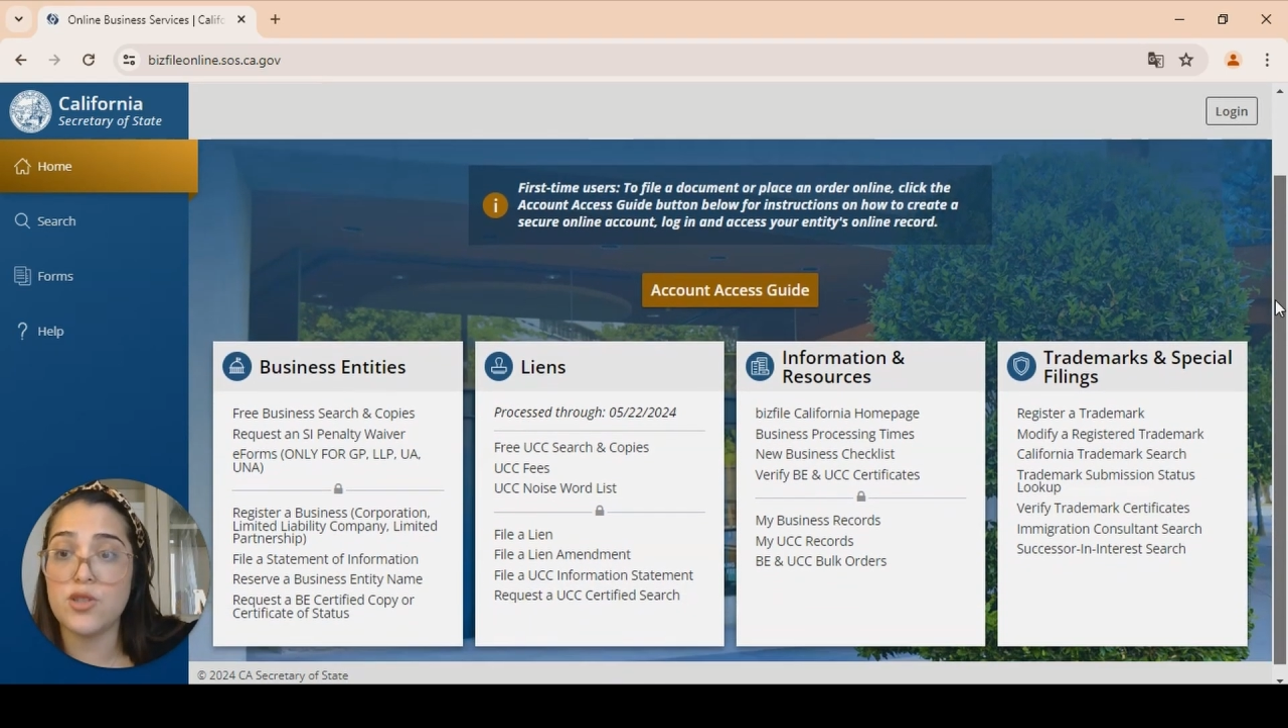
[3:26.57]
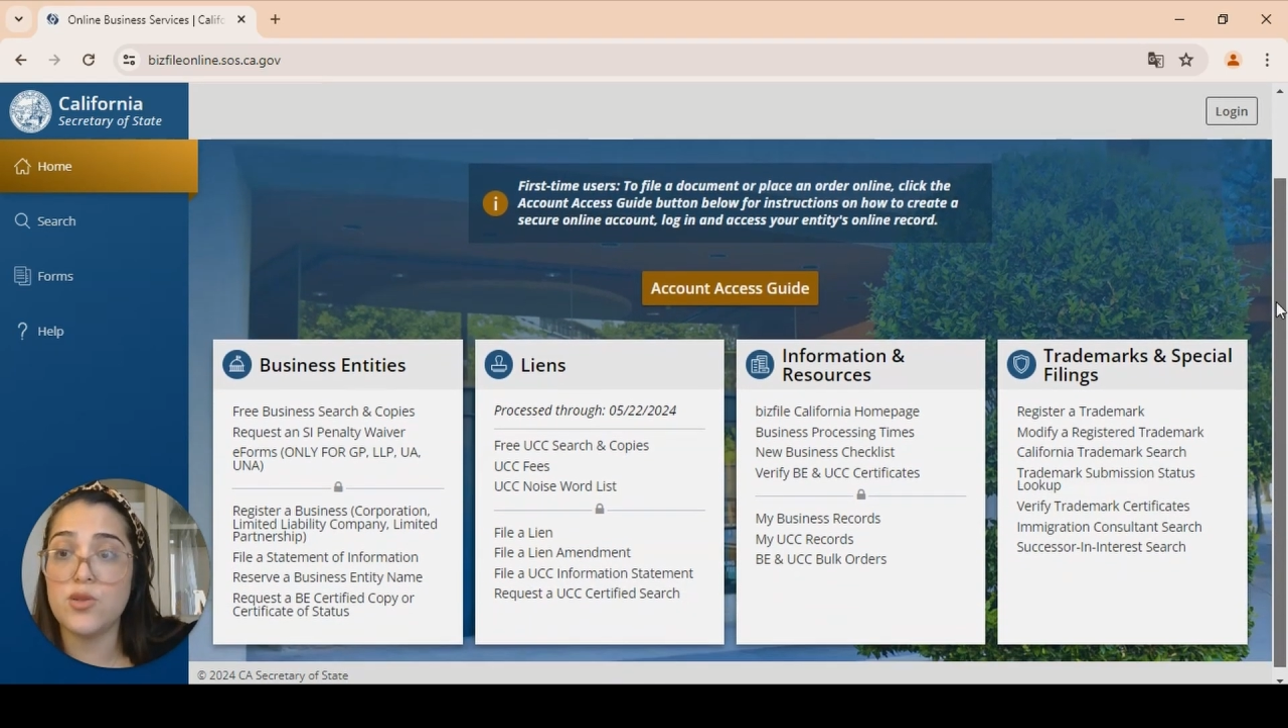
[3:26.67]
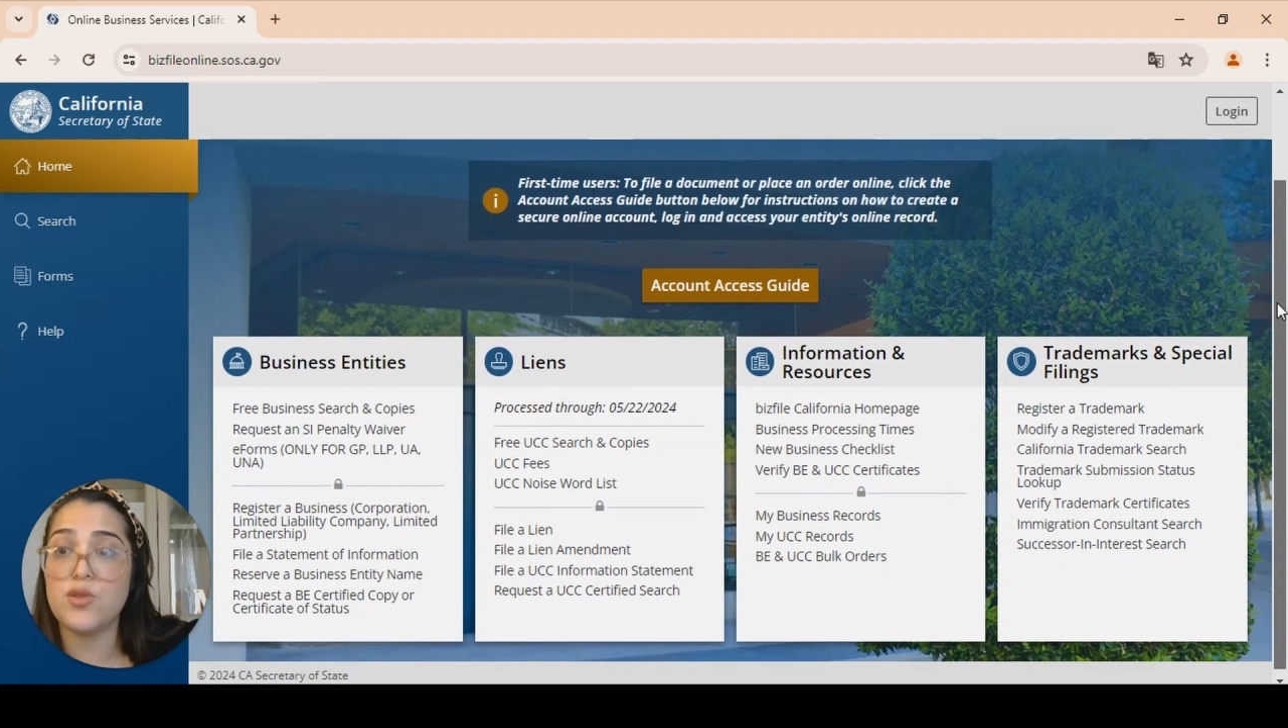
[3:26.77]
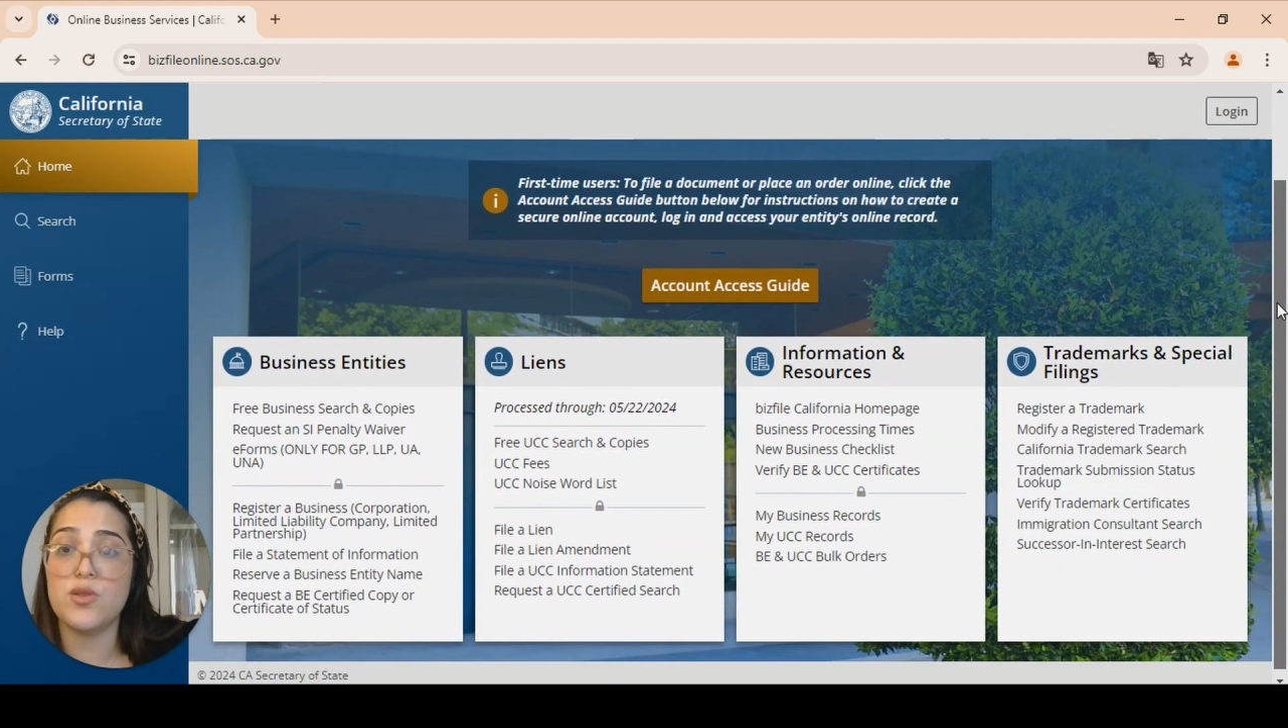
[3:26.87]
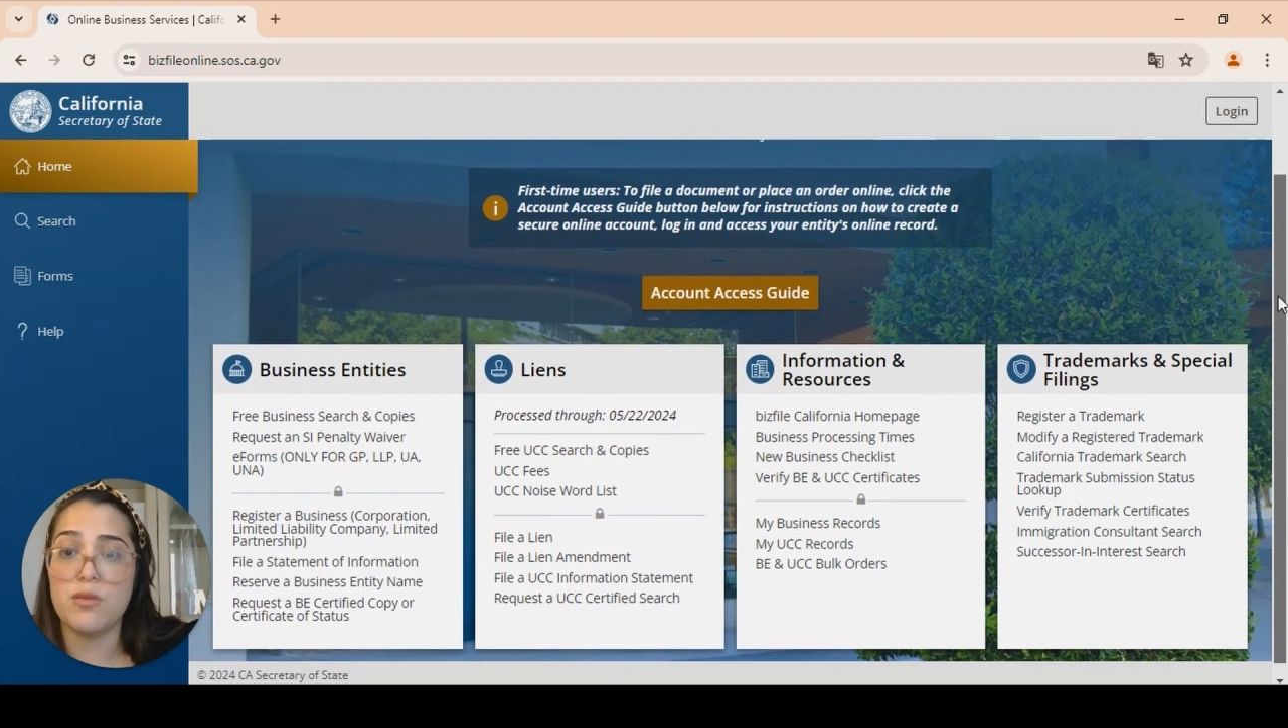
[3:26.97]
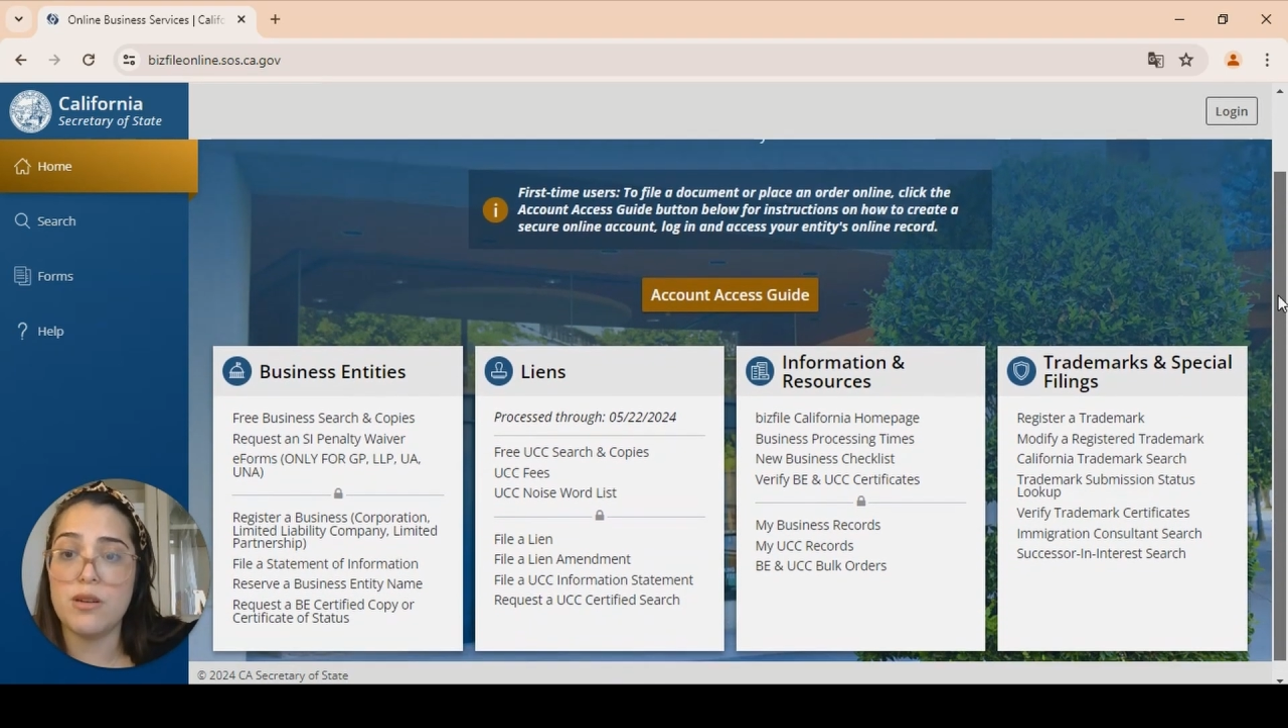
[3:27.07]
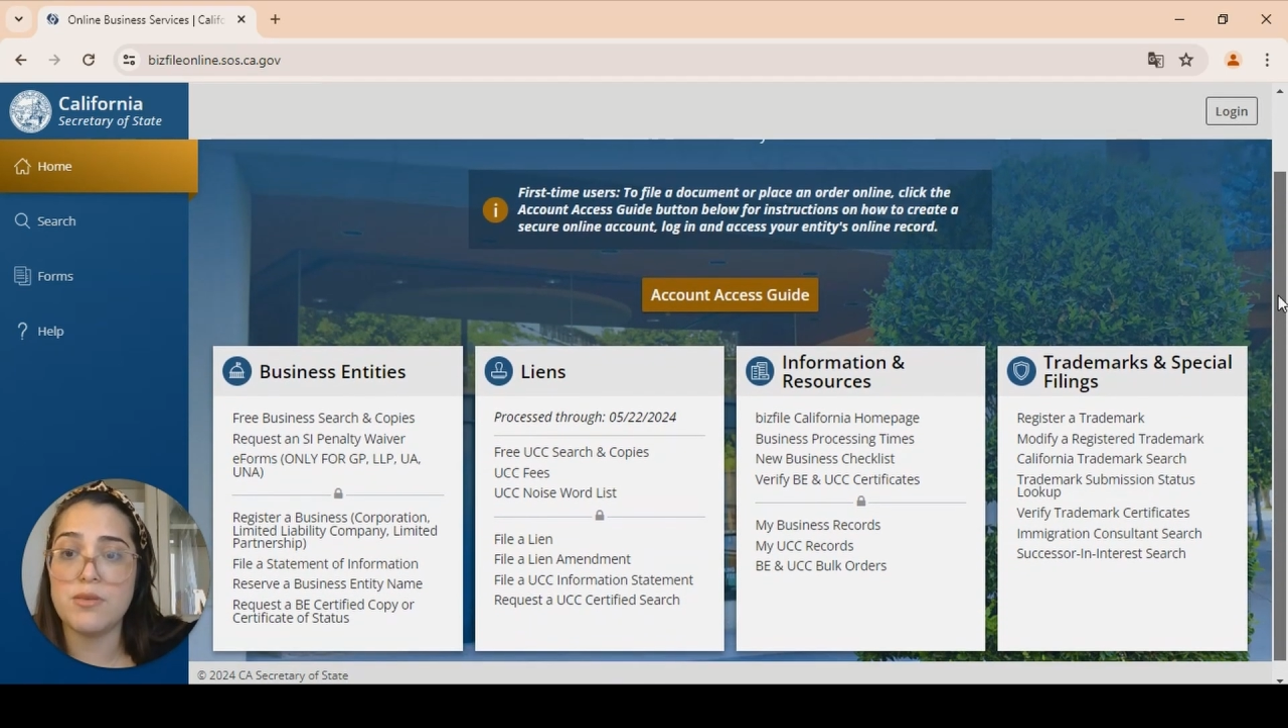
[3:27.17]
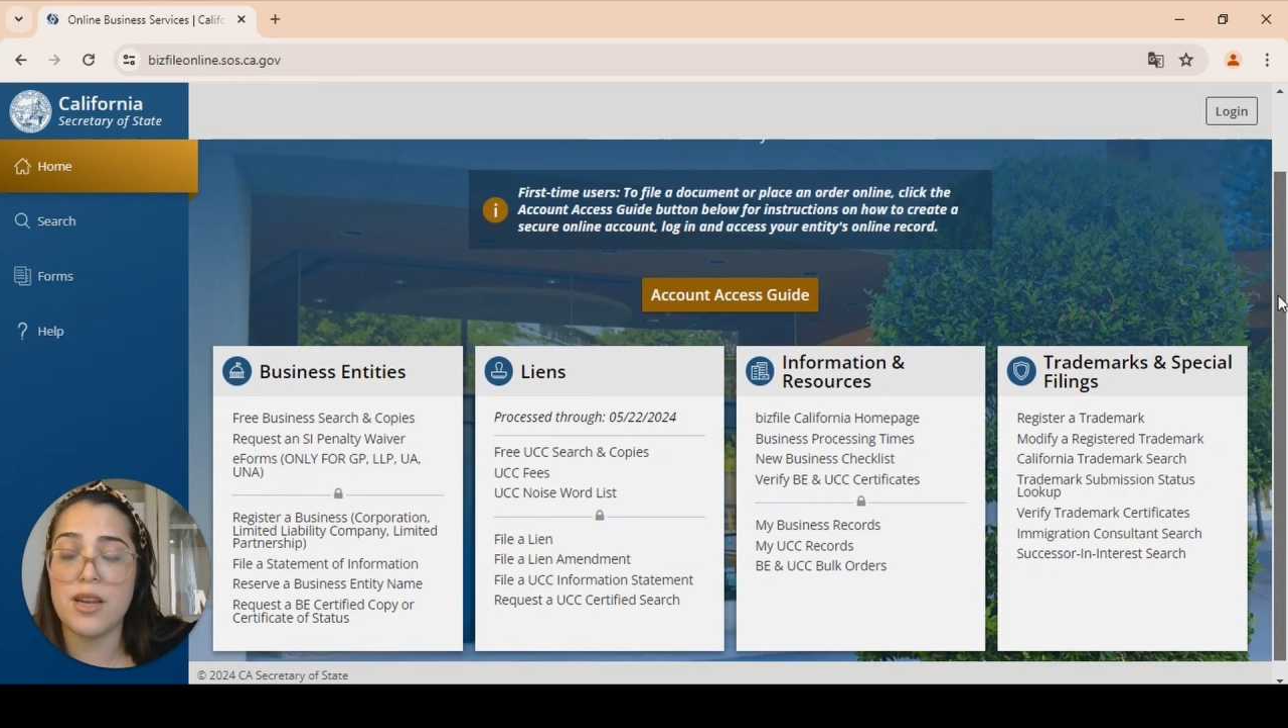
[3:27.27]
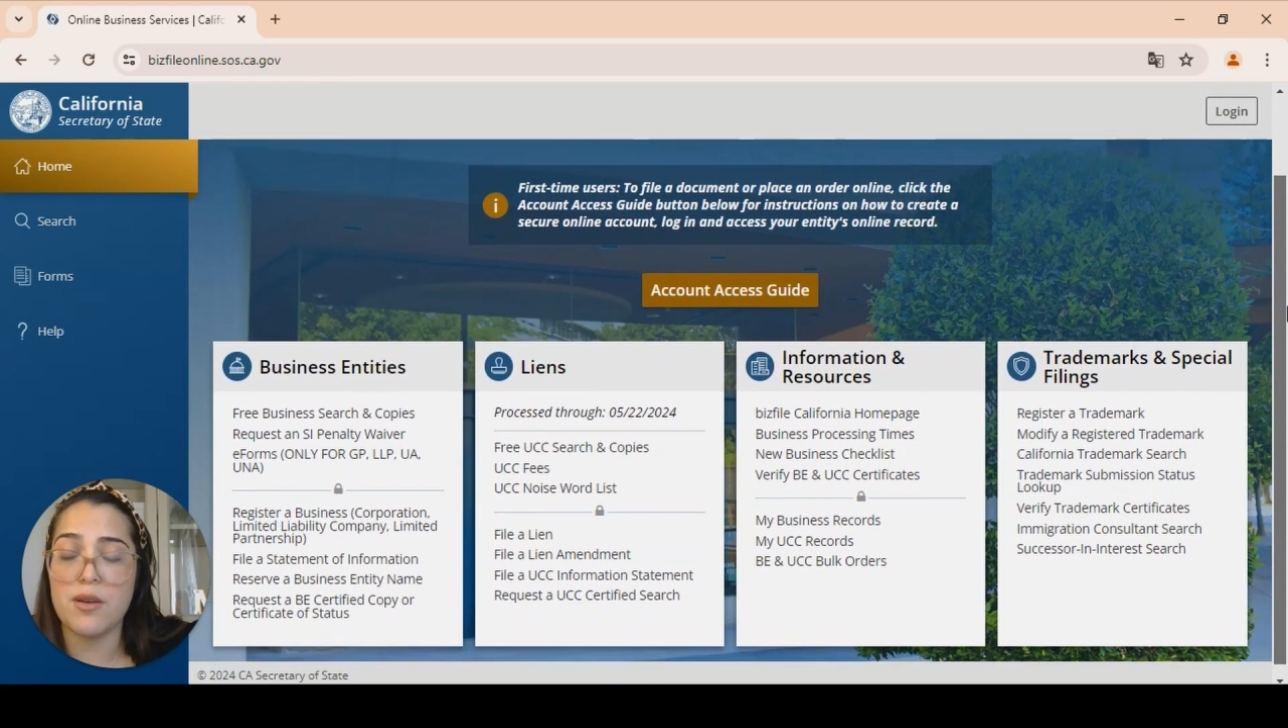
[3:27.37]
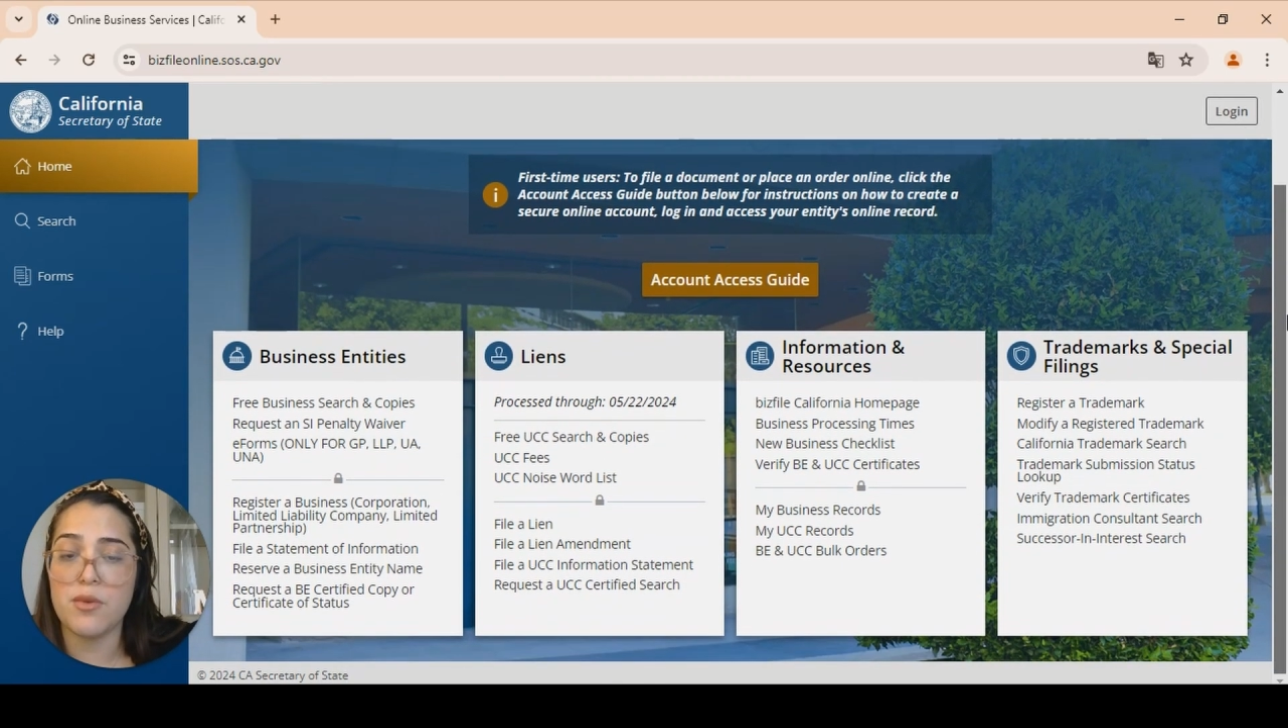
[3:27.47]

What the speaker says: you to the website